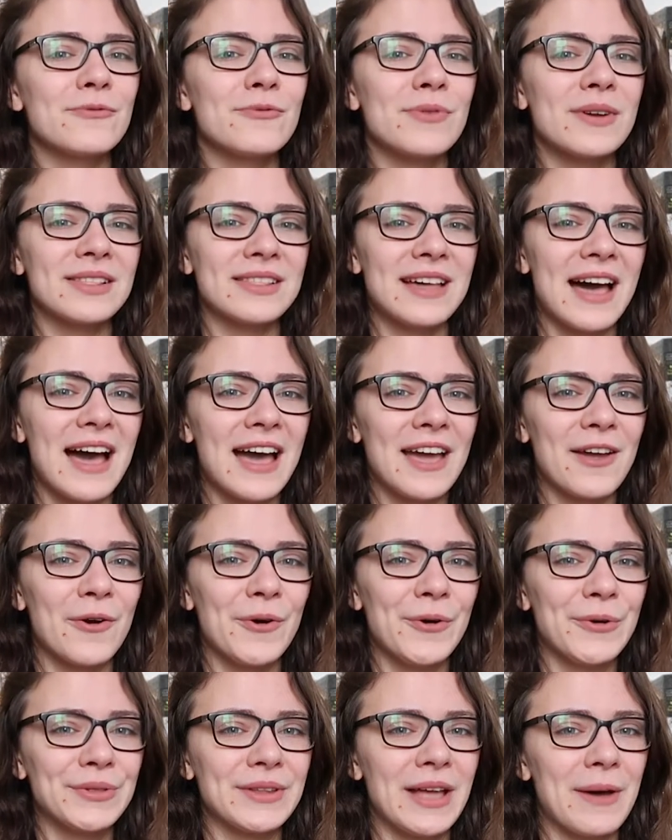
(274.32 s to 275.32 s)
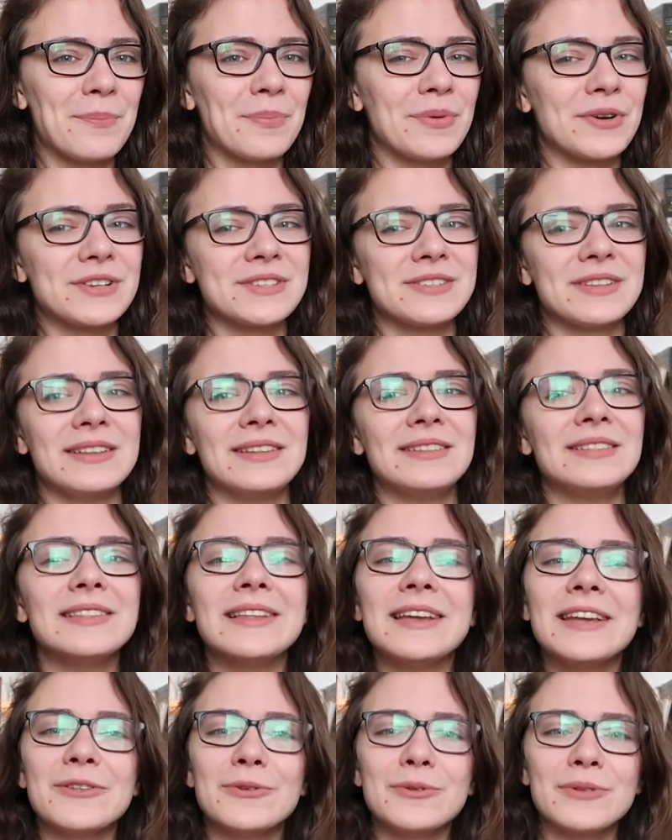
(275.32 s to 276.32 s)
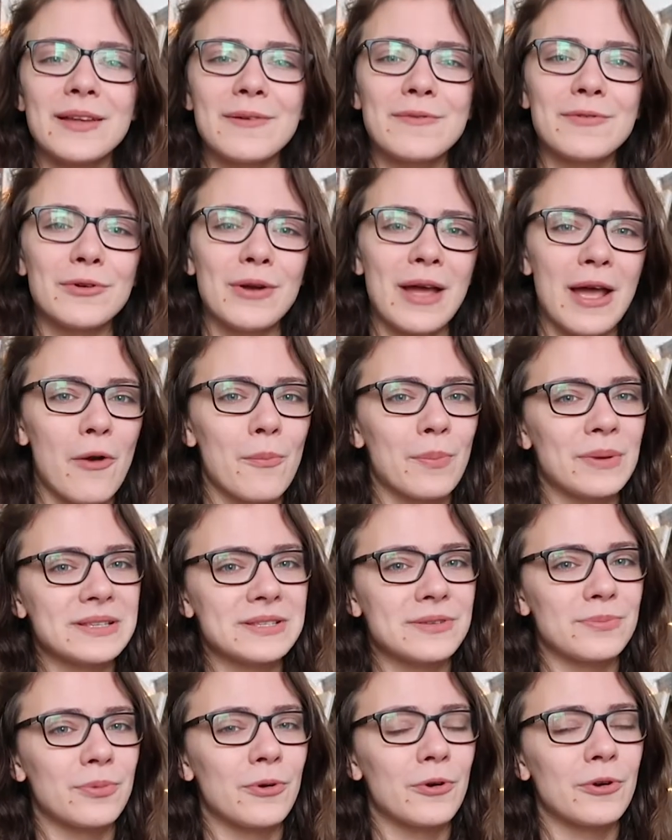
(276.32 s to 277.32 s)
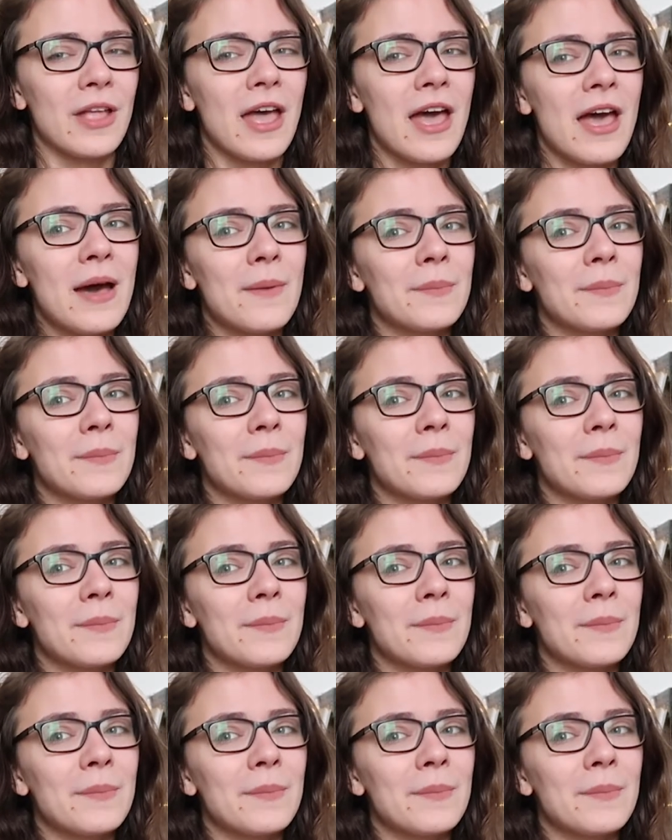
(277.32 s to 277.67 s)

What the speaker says: rely on that person and lean on them for help and support,